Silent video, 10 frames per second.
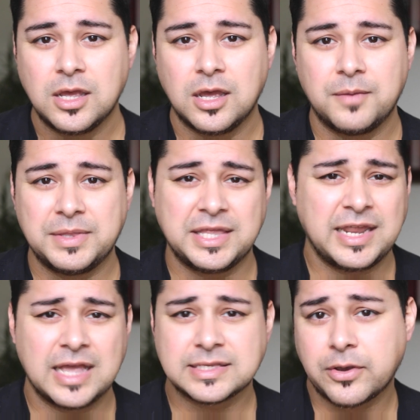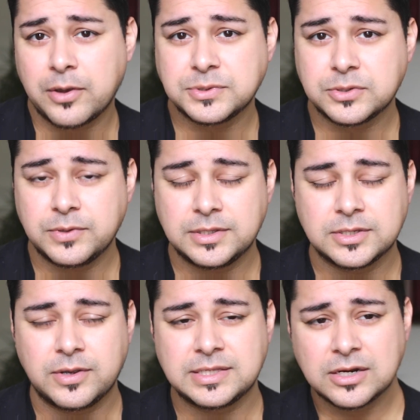And then he asked how I was doing.
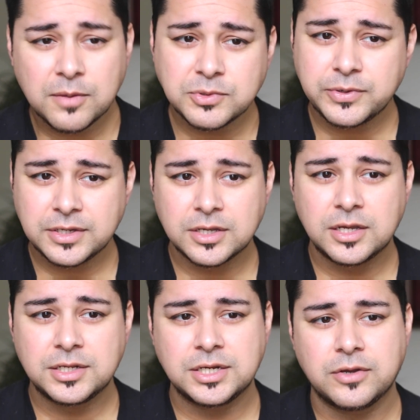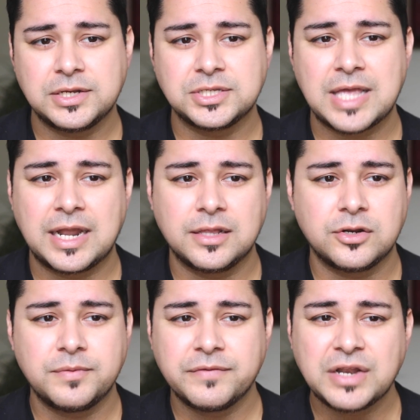So I said, oh, I'm doing good. I just had a
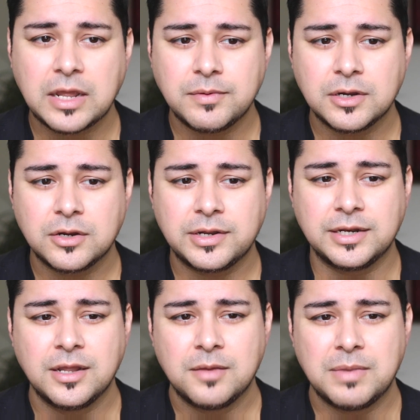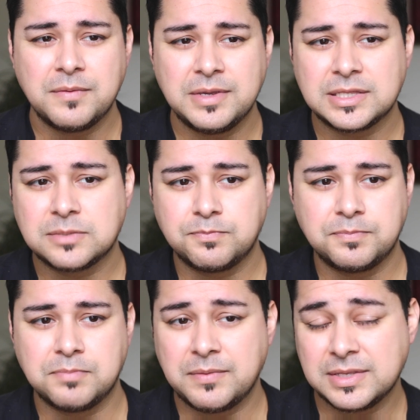little bit of a nightmare, and maybe it's
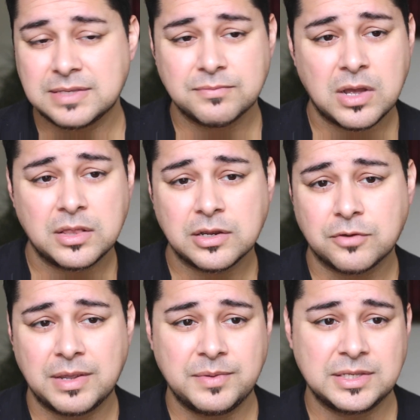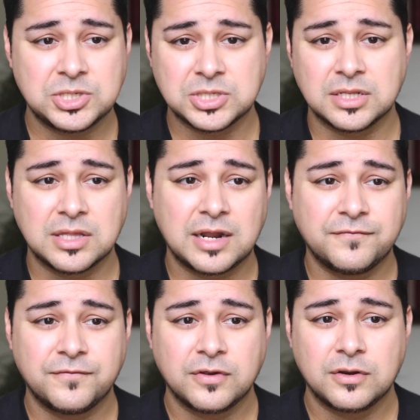symbolic, or maybe it's just a lot of,
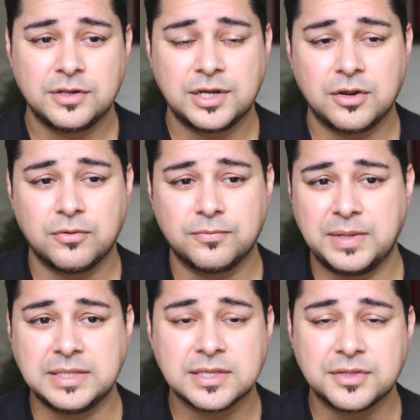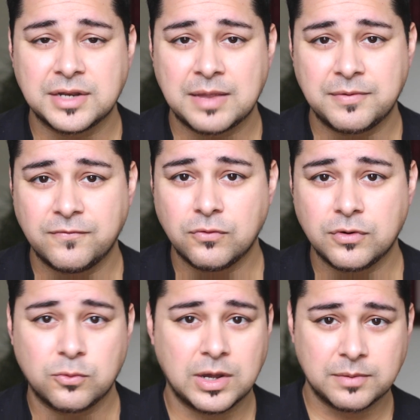pizza the night
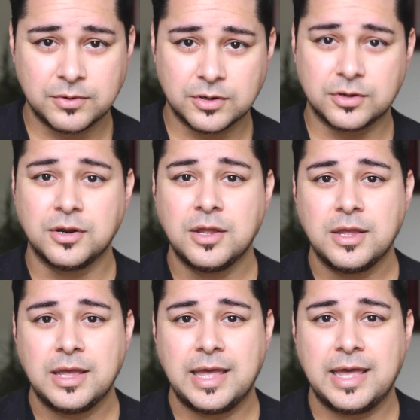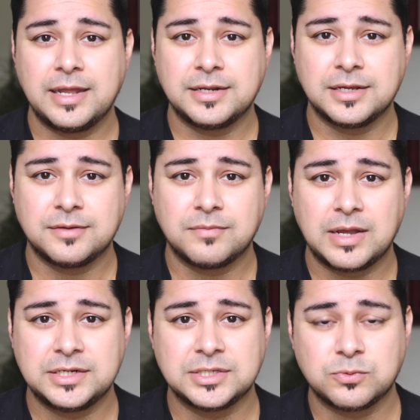before, or Whataburger. And
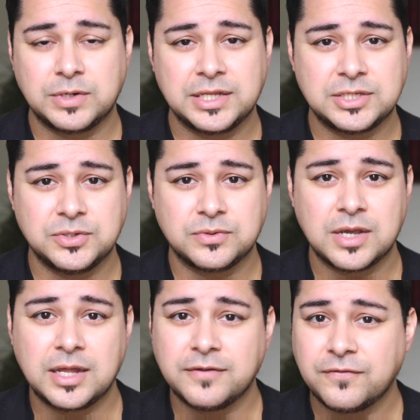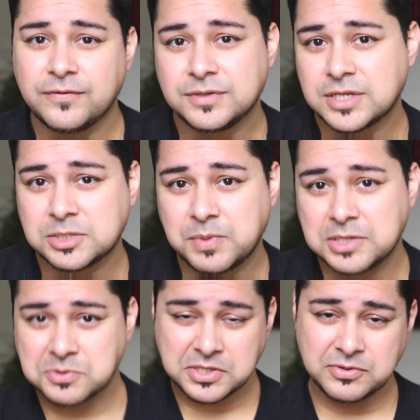I just wanted to kind of touch
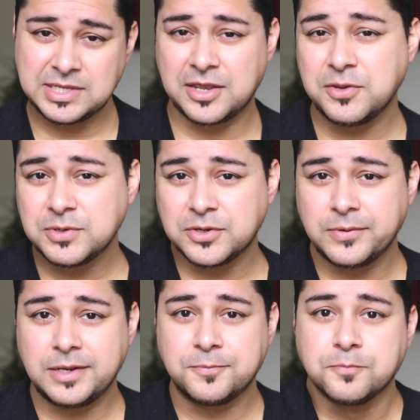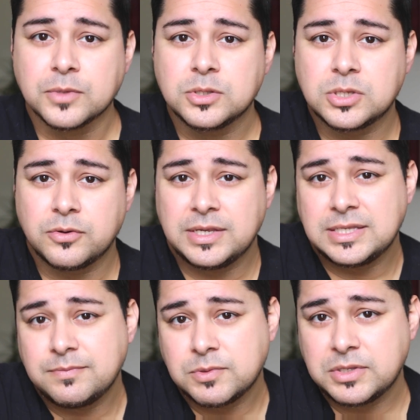base with you, see how you were doing. So he
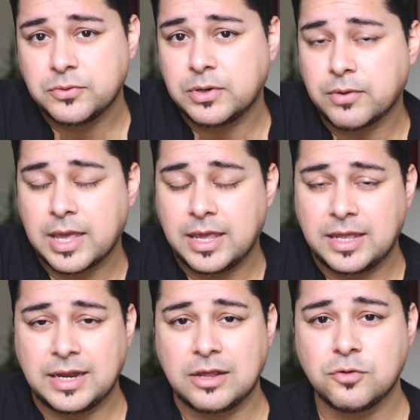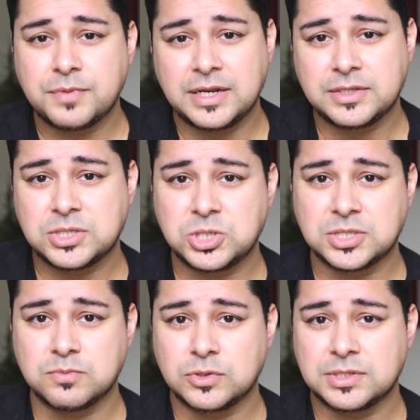seemed to be doing okay. And I hope that it's
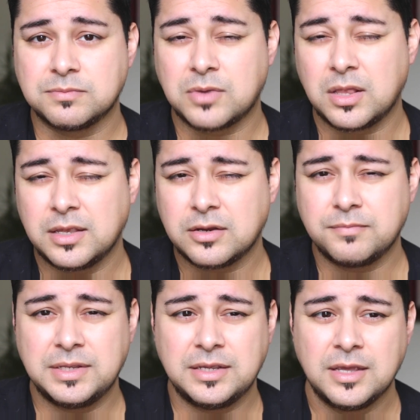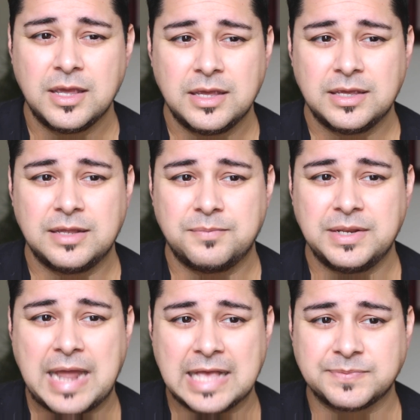just more symbolic, and it
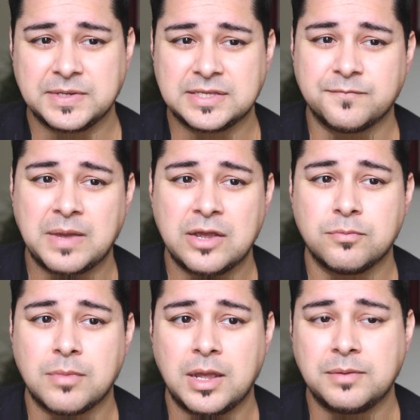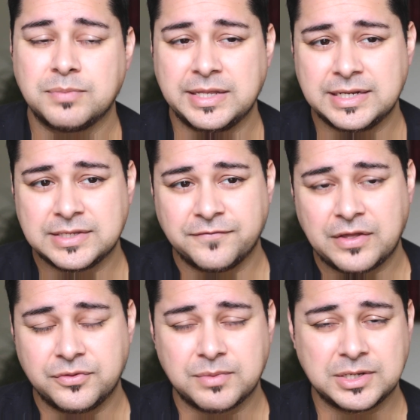being aspects of my own mind playing itself
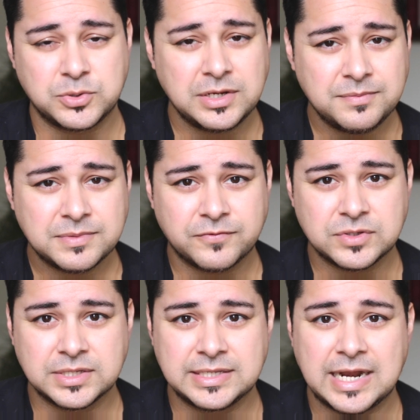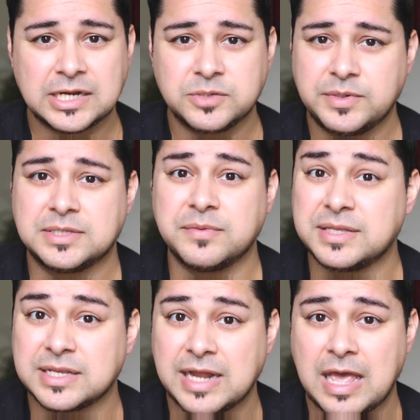out in my dreams versus it actually being something
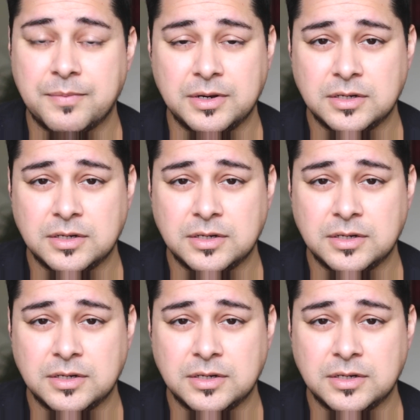that's going to happen.